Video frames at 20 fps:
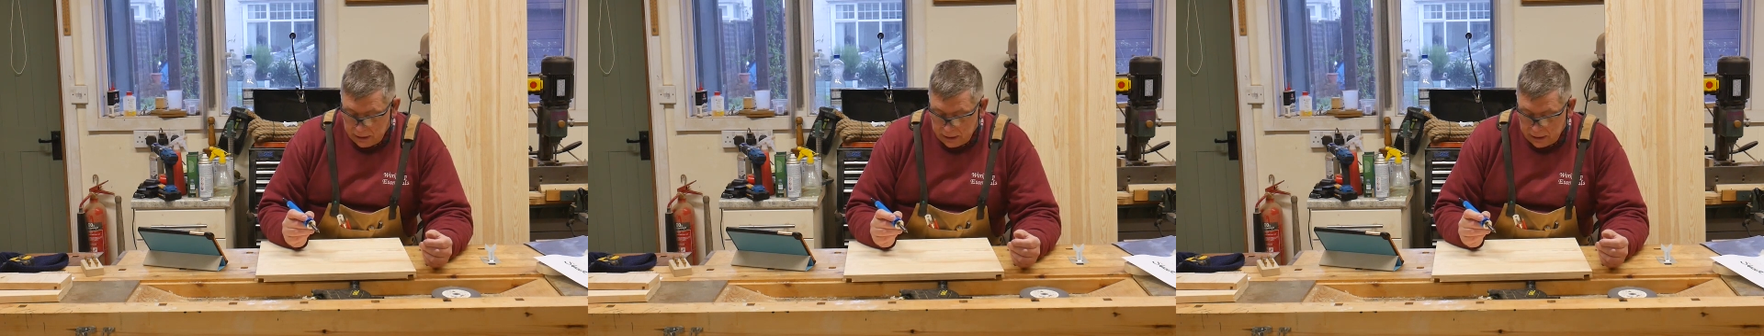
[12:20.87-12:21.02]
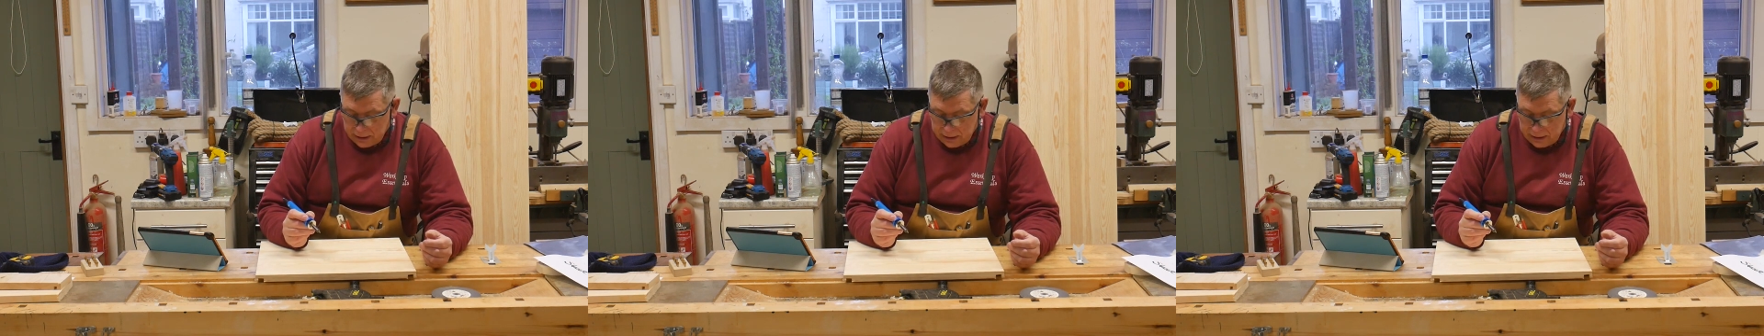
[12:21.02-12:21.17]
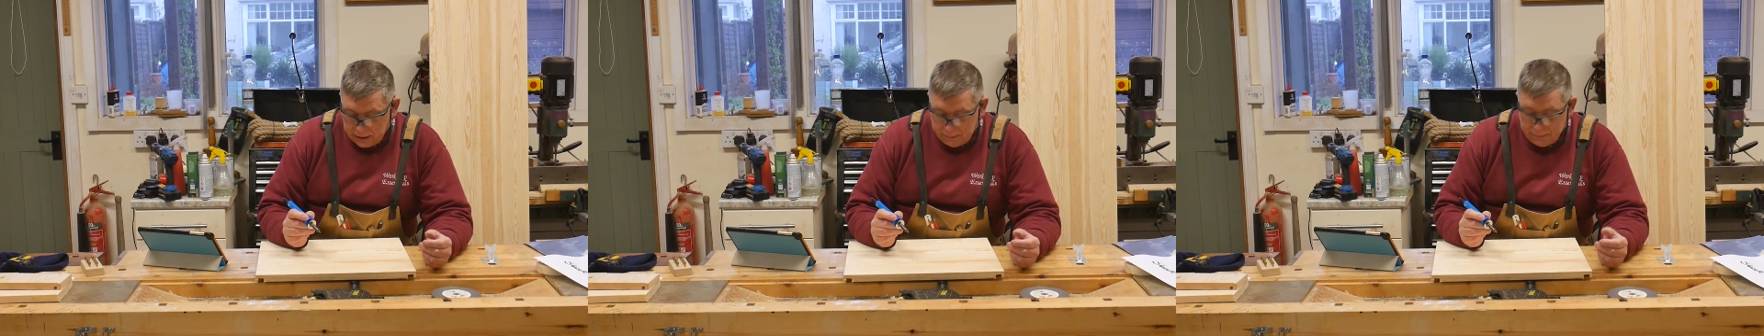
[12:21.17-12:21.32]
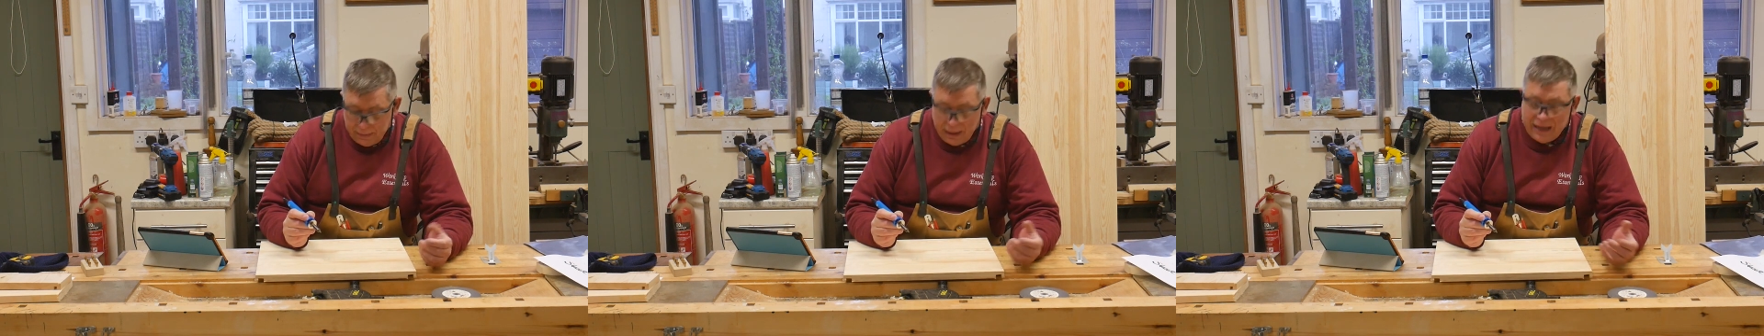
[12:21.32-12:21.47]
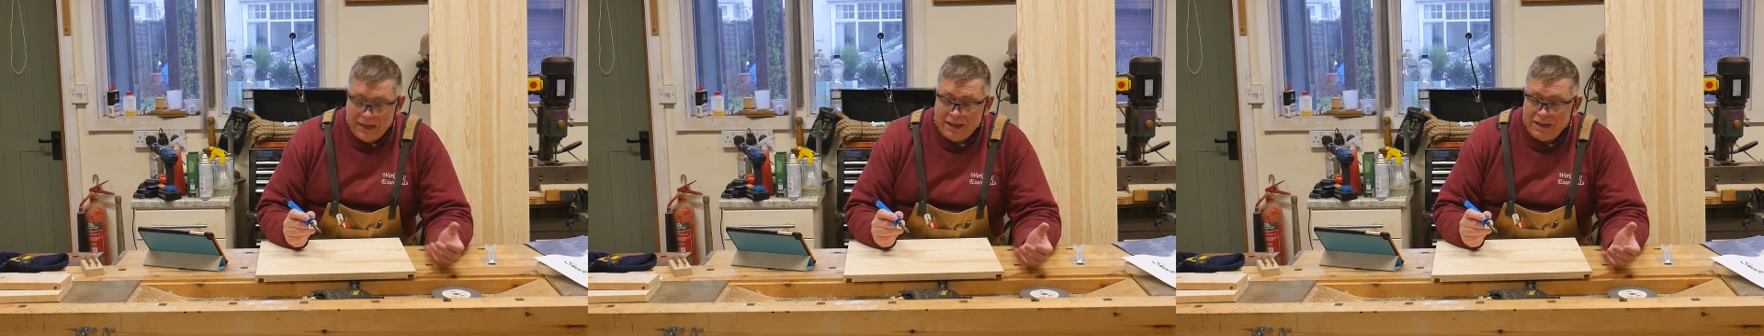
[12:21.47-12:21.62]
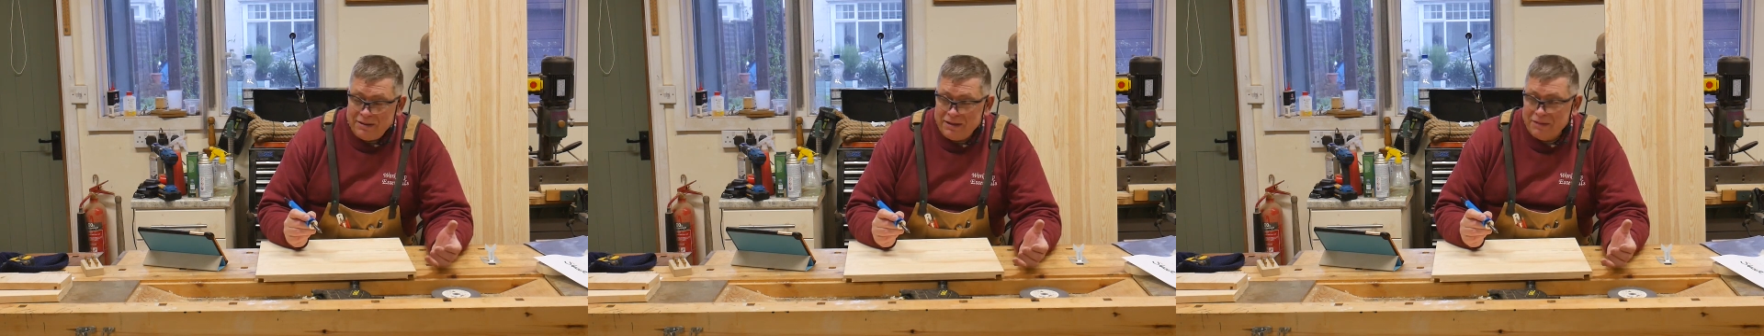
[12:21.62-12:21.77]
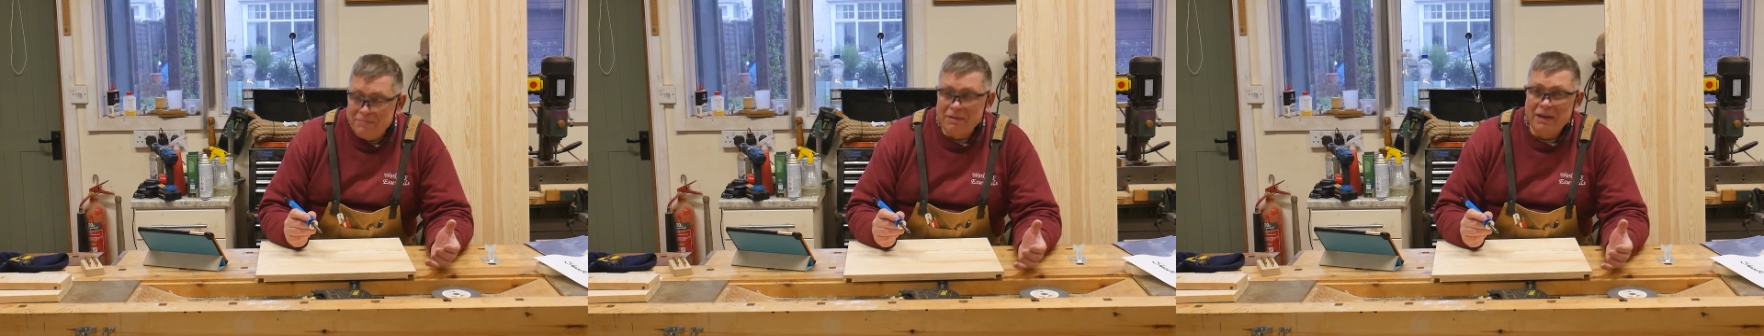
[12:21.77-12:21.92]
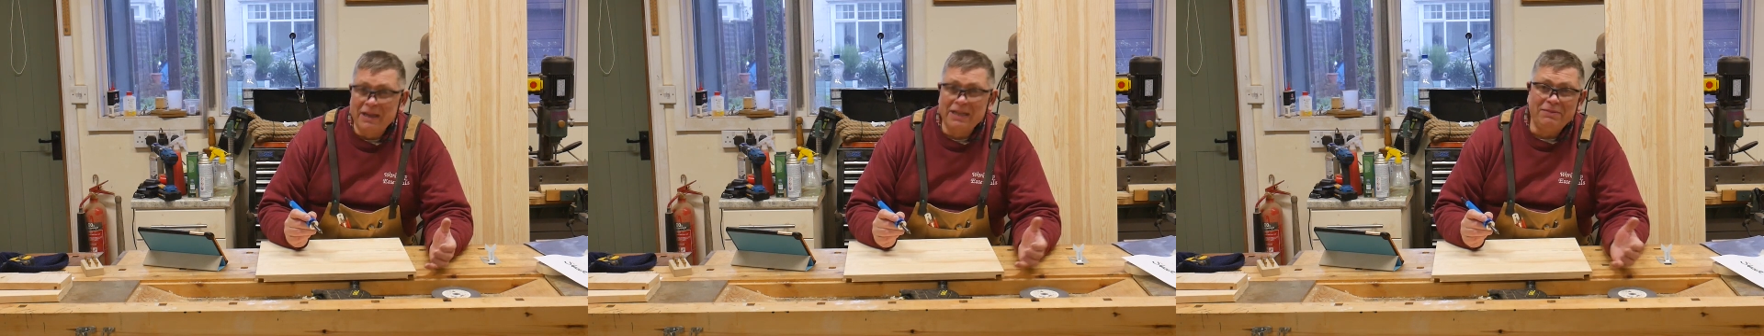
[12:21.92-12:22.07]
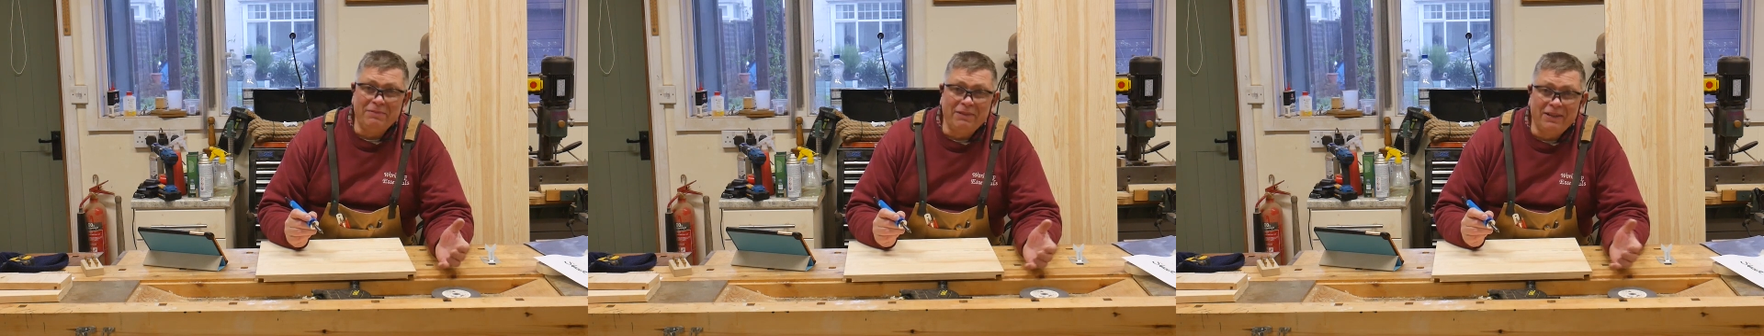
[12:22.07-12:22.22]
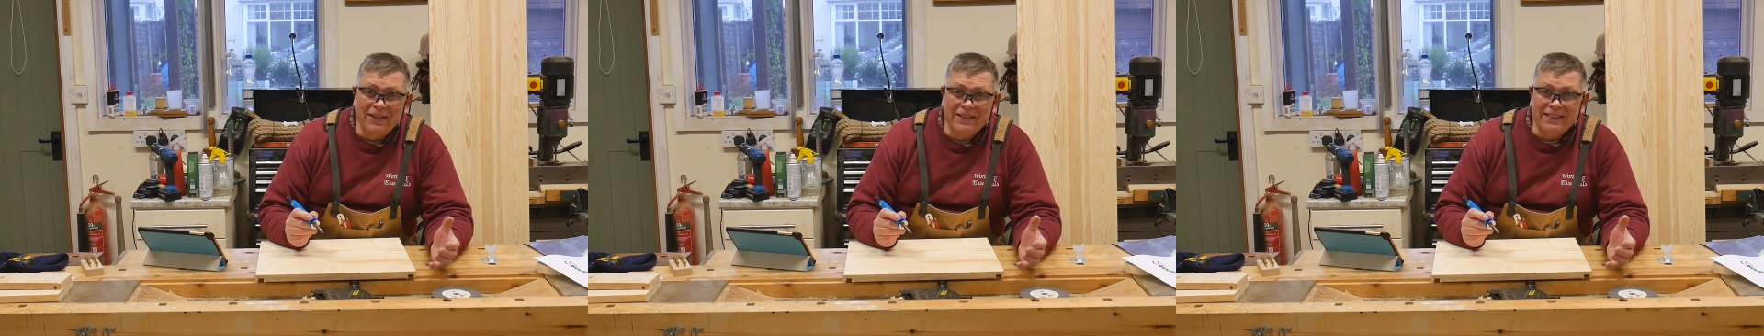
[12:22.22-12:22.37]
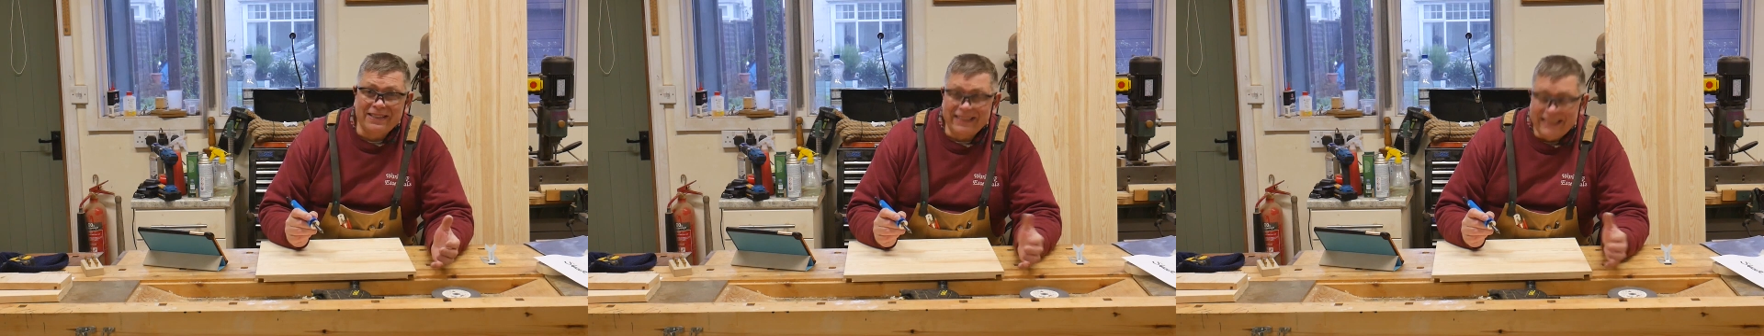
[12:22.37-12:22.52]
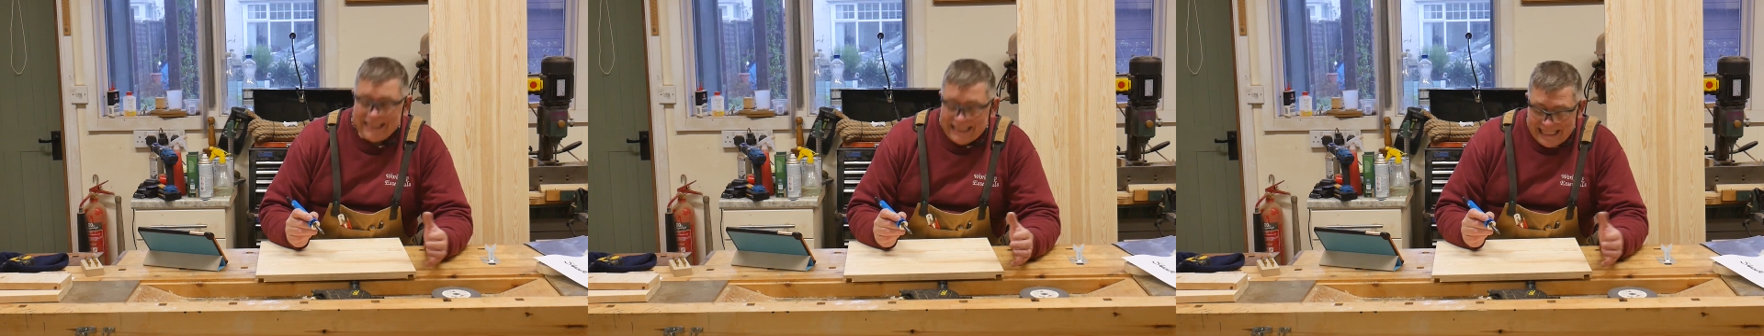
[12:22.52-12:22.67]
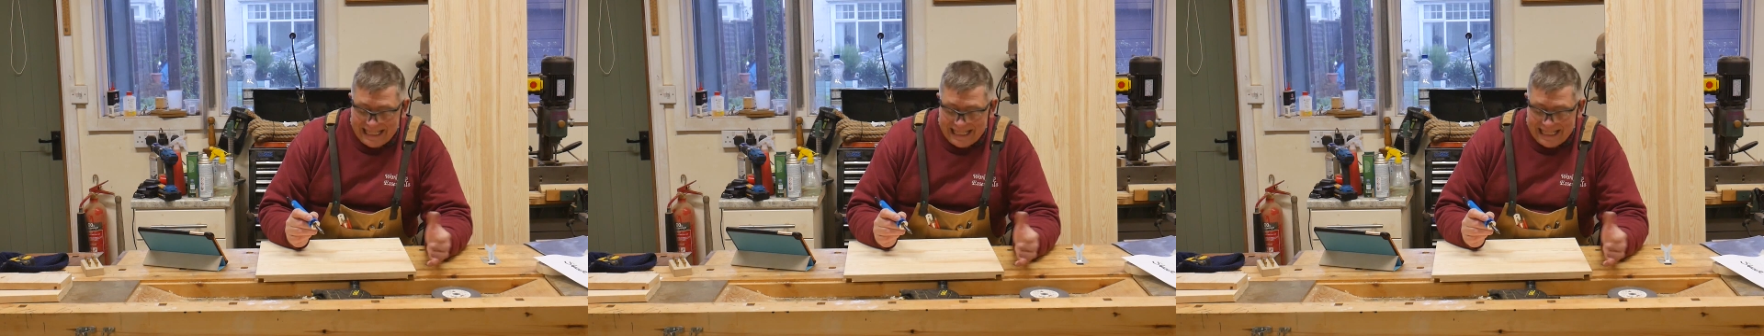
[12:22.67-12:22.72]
mainly because